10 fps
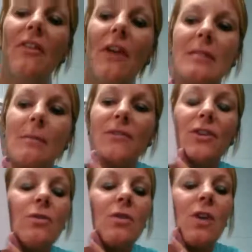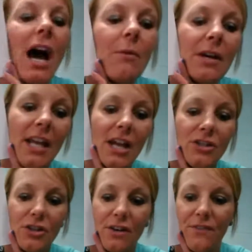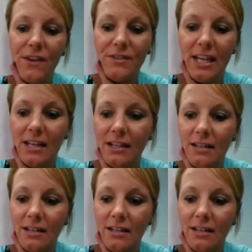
thumbs up if you got 150.